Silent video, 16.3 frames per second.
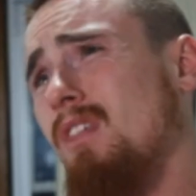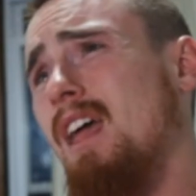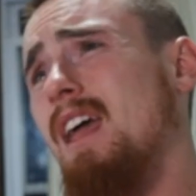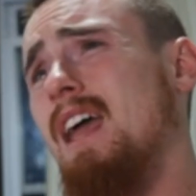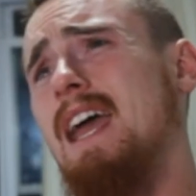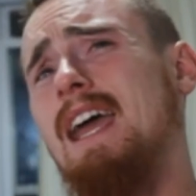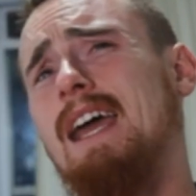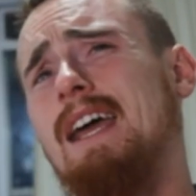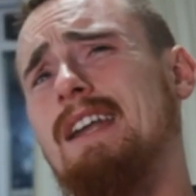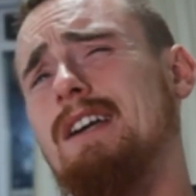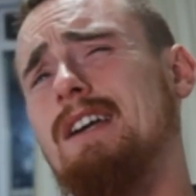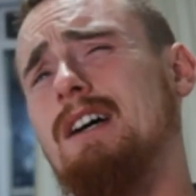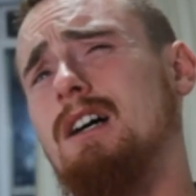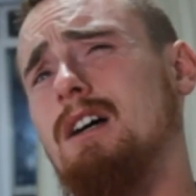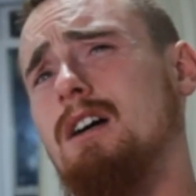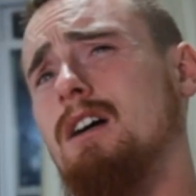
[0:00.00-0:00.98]
and
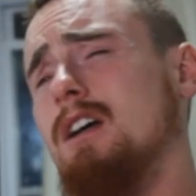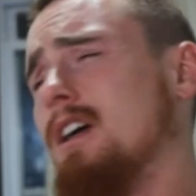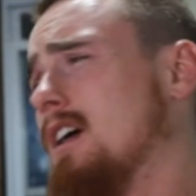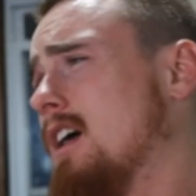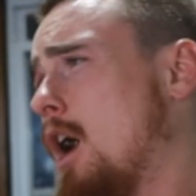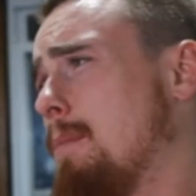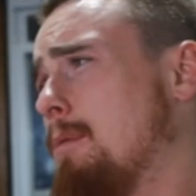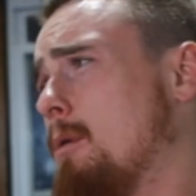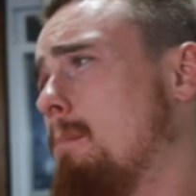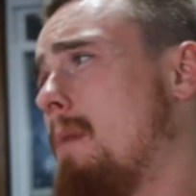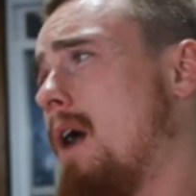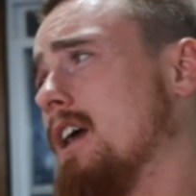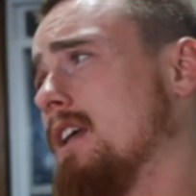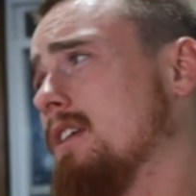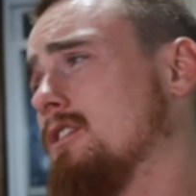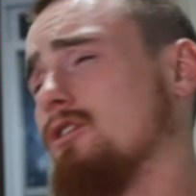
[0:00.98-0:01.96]
uh, I'll put
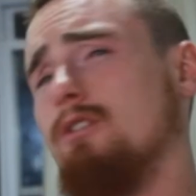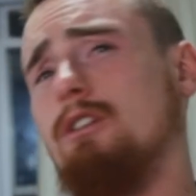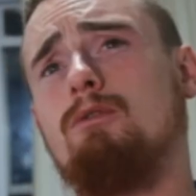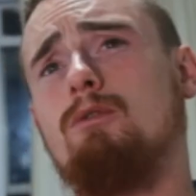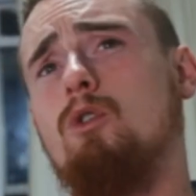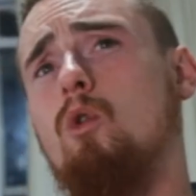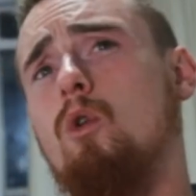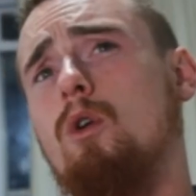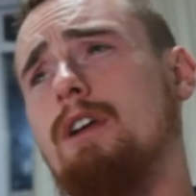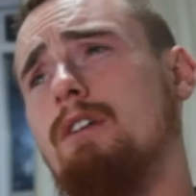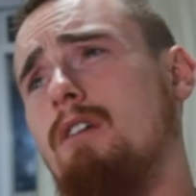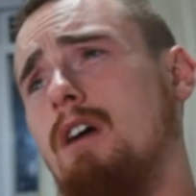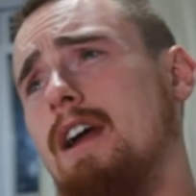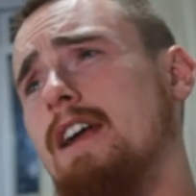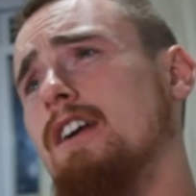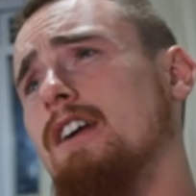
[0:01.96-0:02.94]
my screen recording
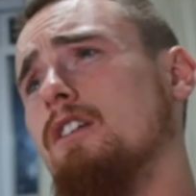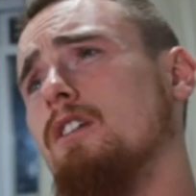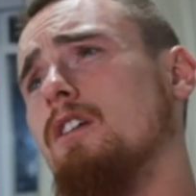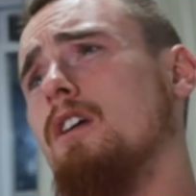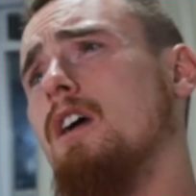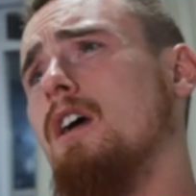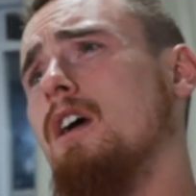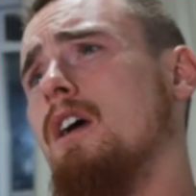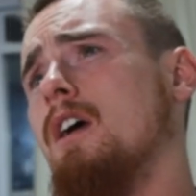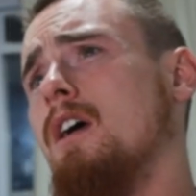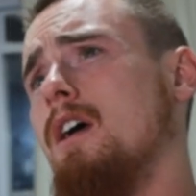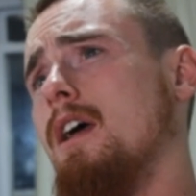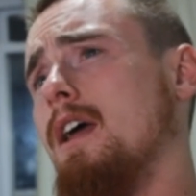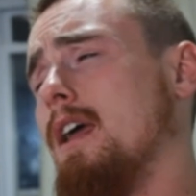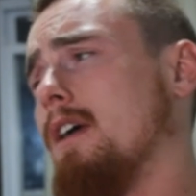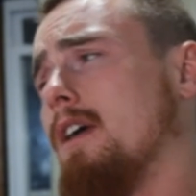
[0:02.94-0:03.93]
right here.
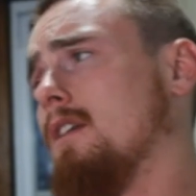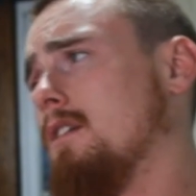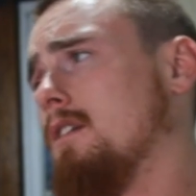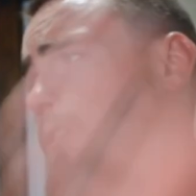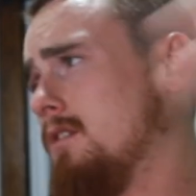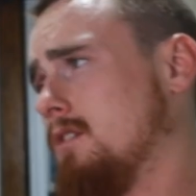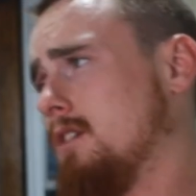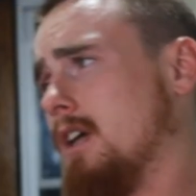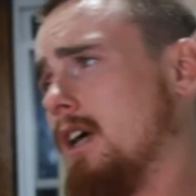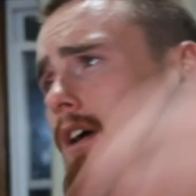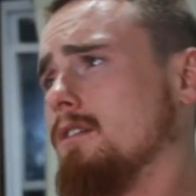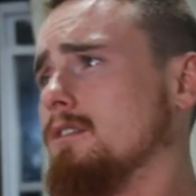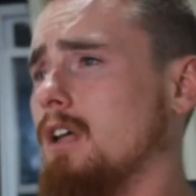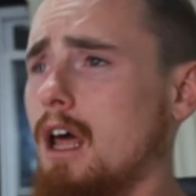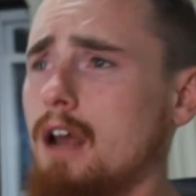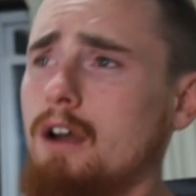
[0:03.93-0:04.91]
And yeah,
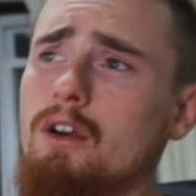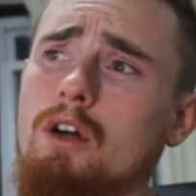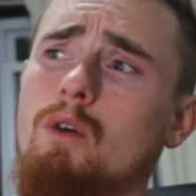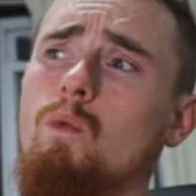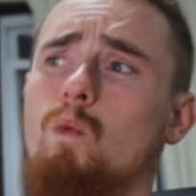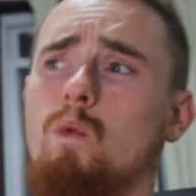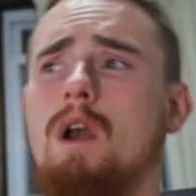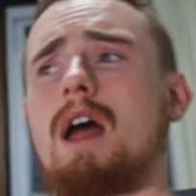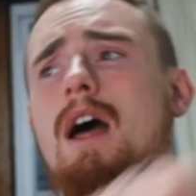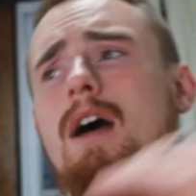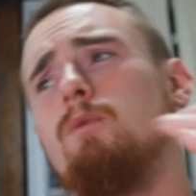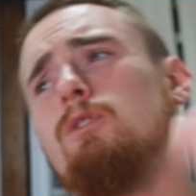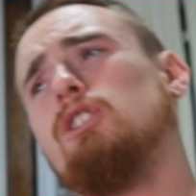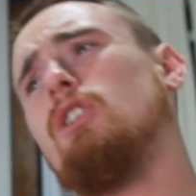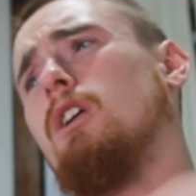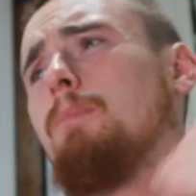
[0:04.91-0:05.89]
I don't know. We're not.
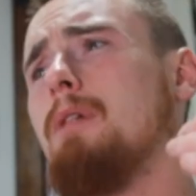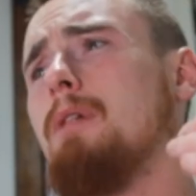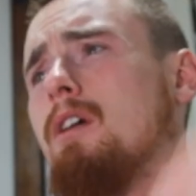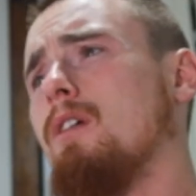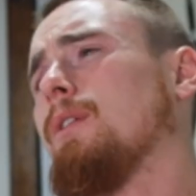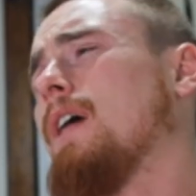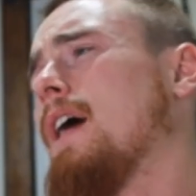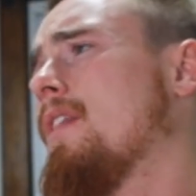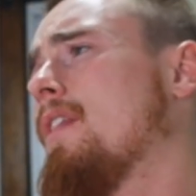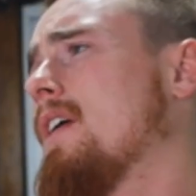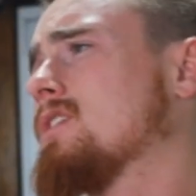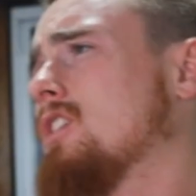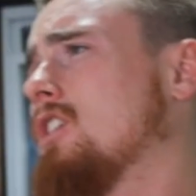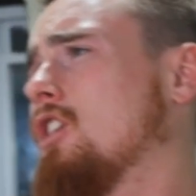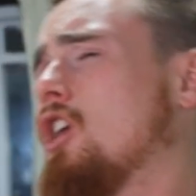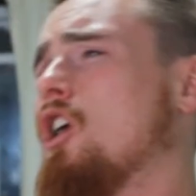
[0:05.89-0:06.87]
We're still gonna play around with how
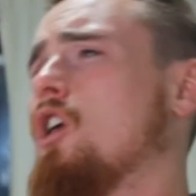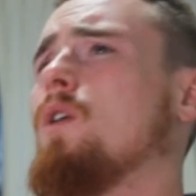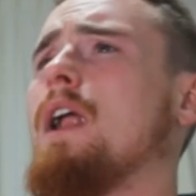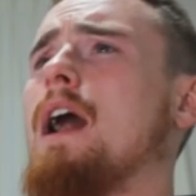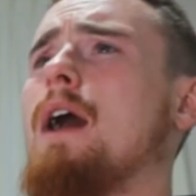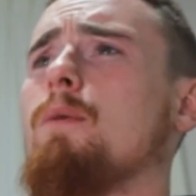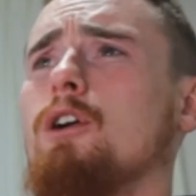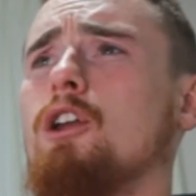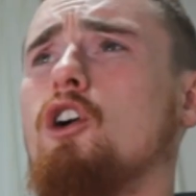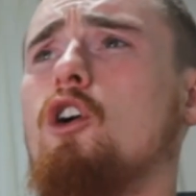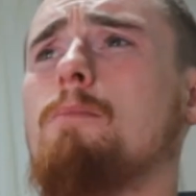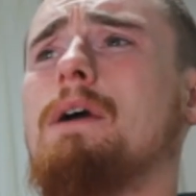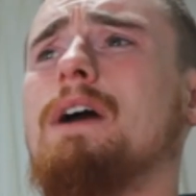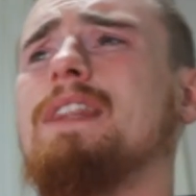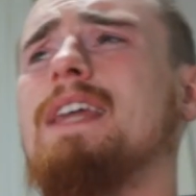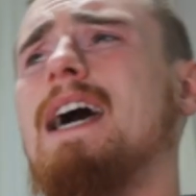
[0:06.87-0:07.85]
that's gonna go and how we're gonna go
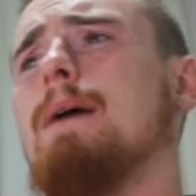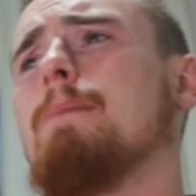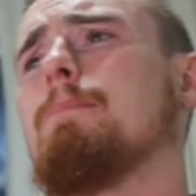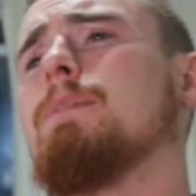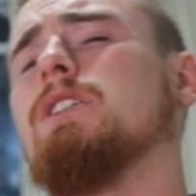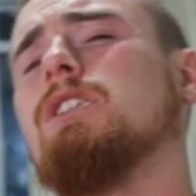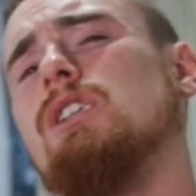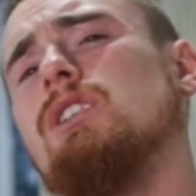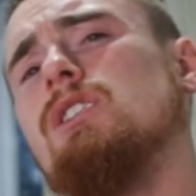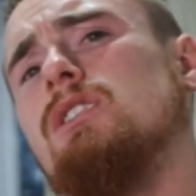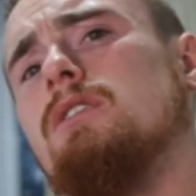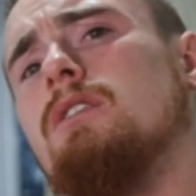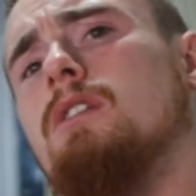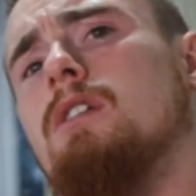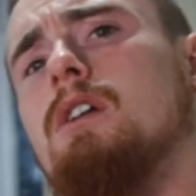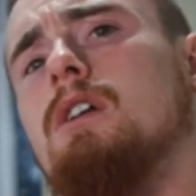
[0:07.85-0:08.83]
about that. But just,